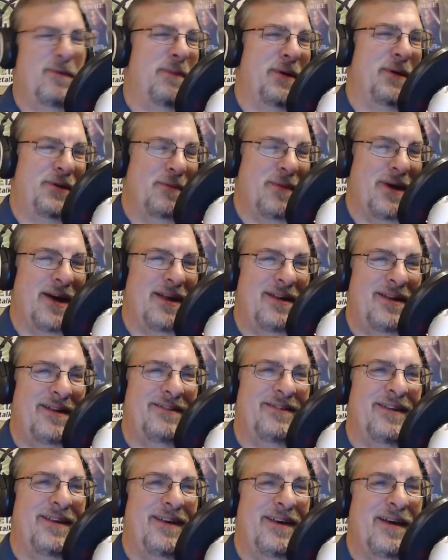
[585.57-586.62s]
be too bad.
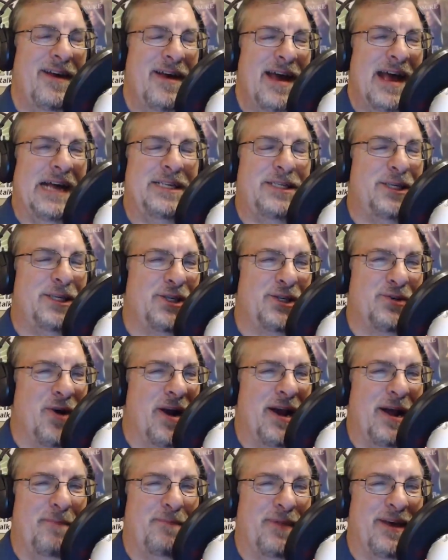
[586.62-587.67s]
It's just straight
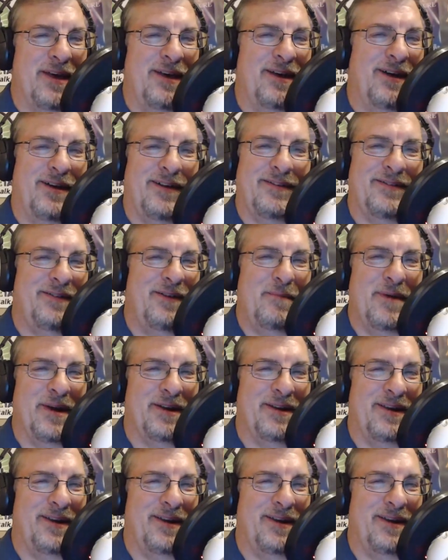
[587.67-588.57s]
up the hill. No big deal.